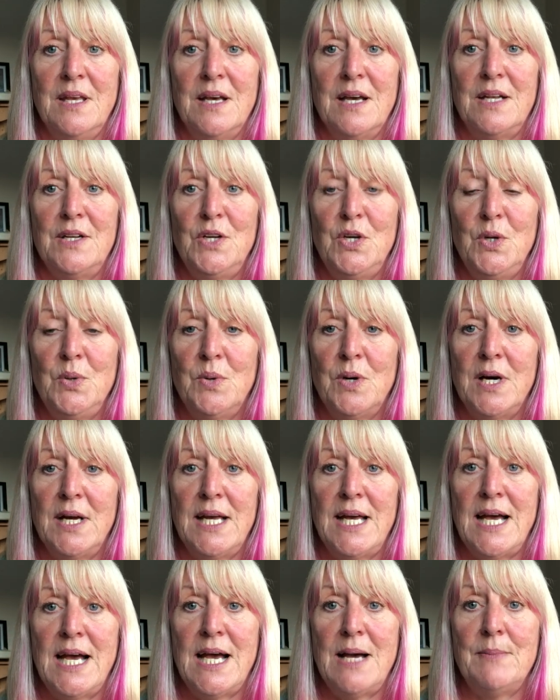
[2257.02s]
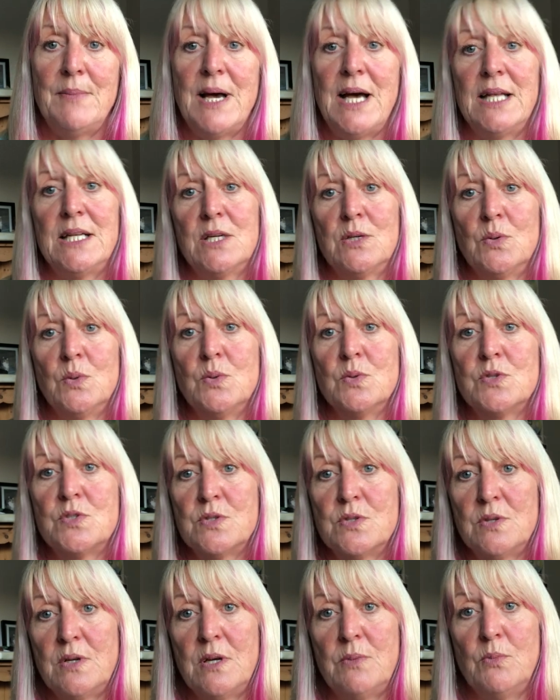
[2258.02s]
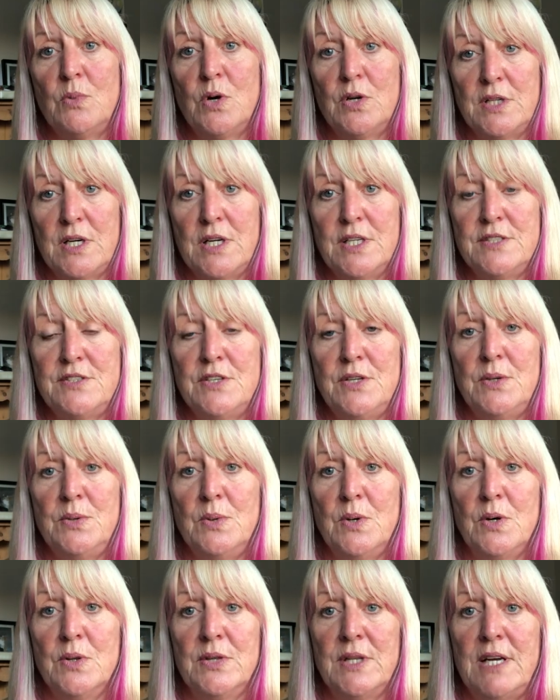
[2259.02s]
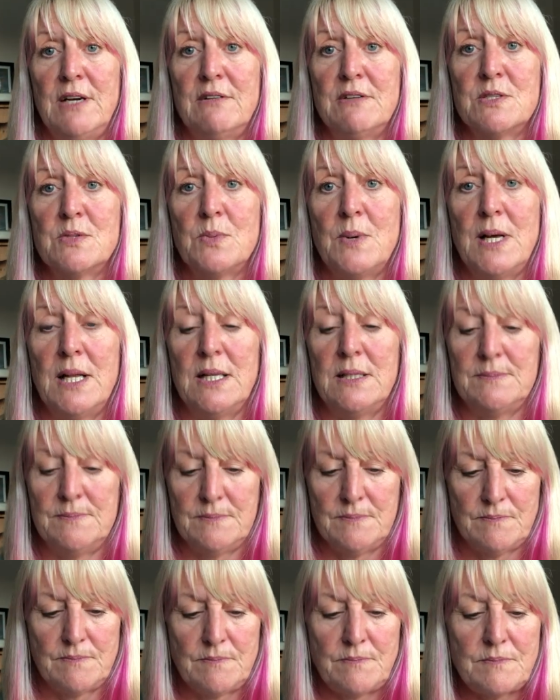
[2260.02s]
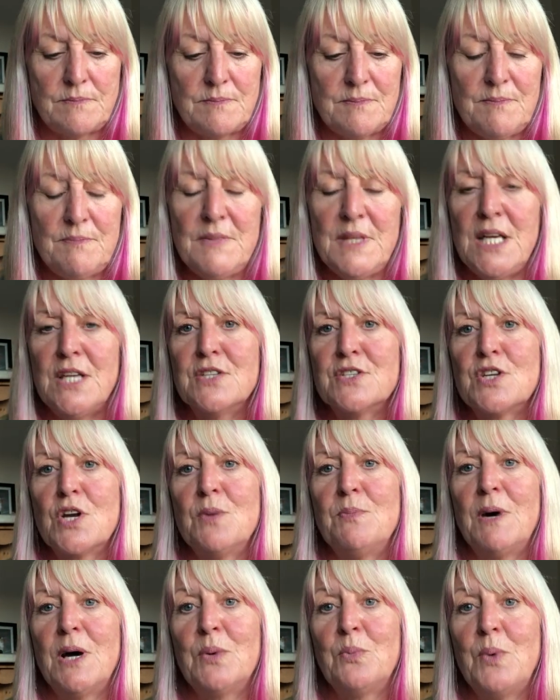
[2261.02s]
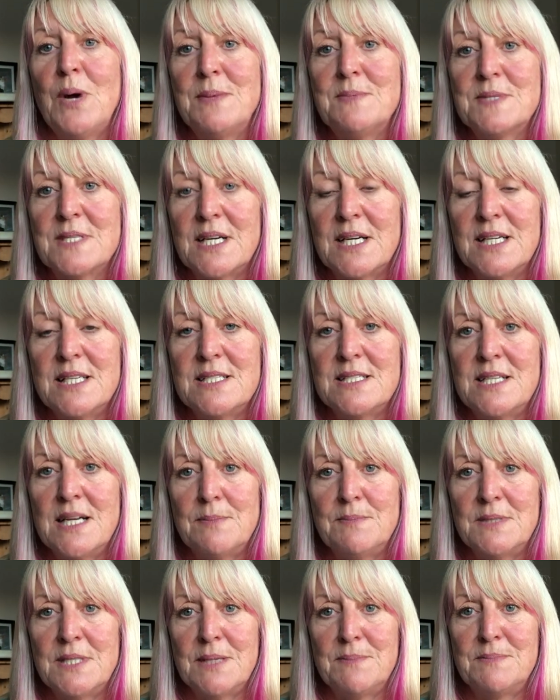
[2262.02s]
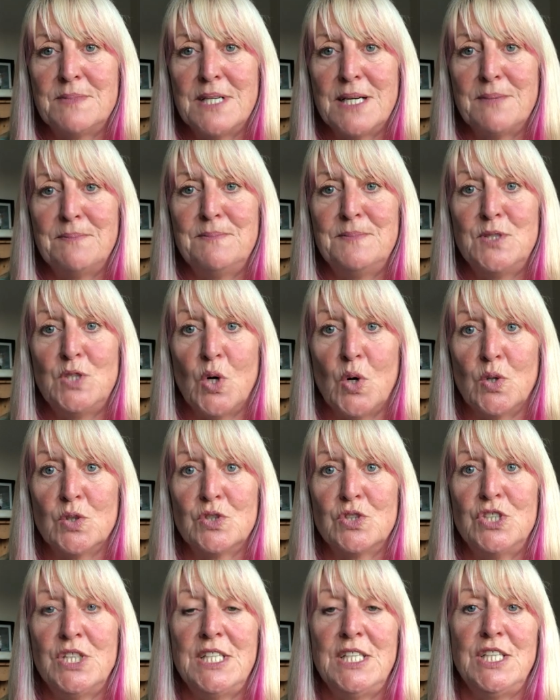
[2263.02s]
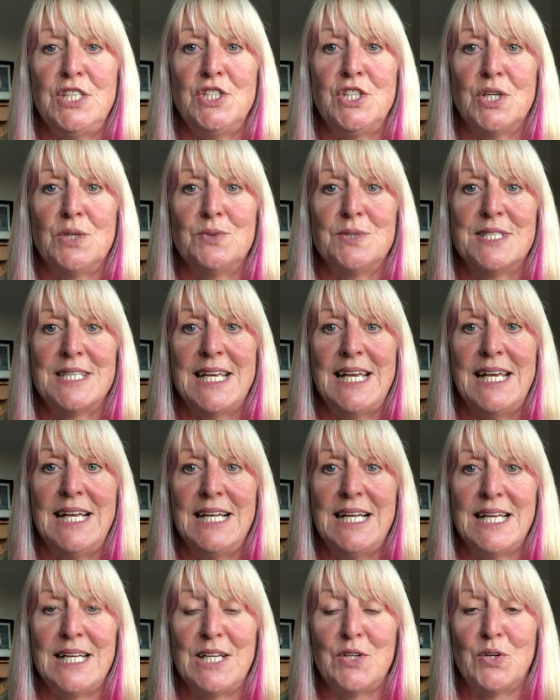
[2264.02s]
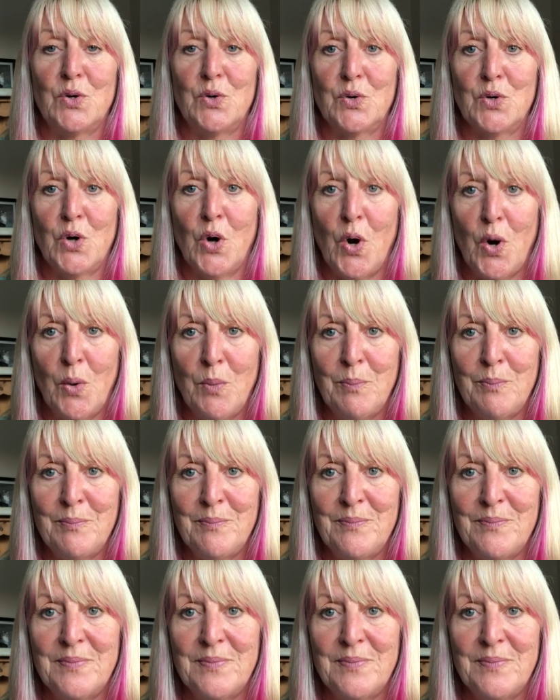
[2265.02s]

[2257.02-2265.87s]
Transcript: and who I am, and of course what I do on there as well. So my website is w w w dot ginny jones healing dot com.